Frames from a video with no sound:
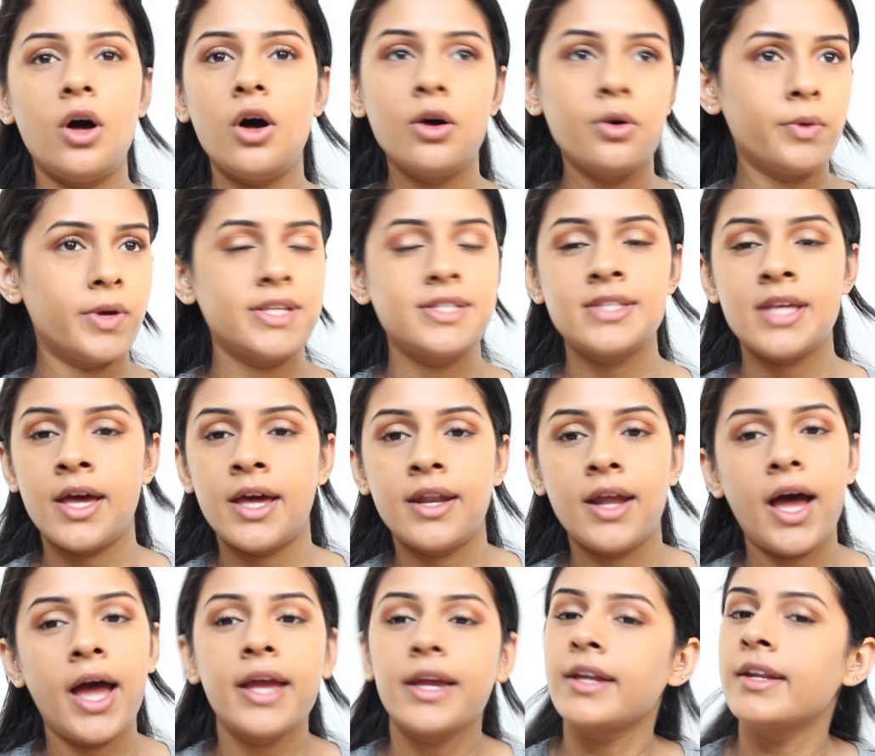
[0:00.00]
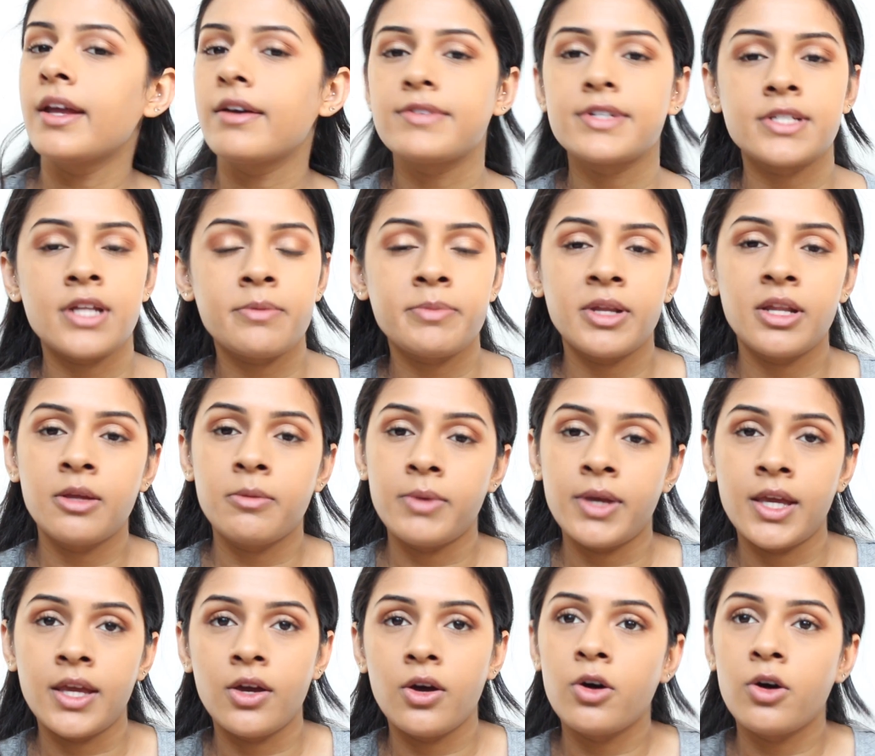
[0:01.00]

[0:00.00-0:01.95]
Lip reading: always said, I can never stop eating meat.